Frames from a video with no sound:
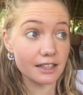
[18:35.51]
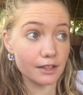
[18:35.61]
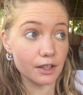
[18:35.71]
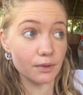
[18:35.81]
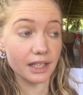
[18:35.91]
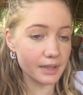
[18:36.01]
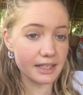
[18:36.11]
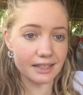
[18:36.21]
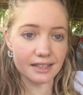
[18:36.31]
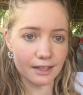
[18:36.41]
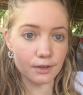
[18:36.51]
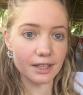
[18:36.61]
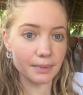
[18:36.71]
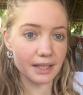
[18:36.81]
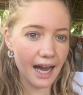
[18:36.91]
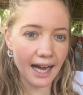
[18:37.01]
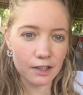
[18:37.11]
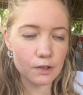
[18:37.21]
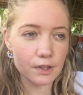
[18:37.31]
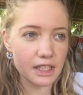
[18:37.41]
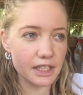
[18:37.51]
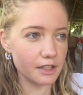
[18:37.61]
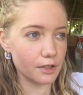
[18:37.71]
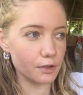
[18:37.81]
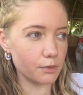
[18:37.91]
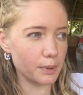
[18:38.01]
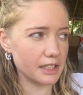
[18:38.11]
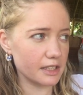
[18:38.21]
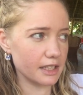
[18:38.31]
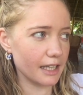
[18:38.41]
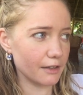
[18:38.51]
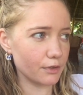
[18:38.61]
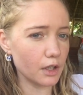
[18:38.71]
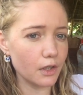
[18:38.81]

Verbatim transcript: So Karina is incredibly angry, she's the sort of person to have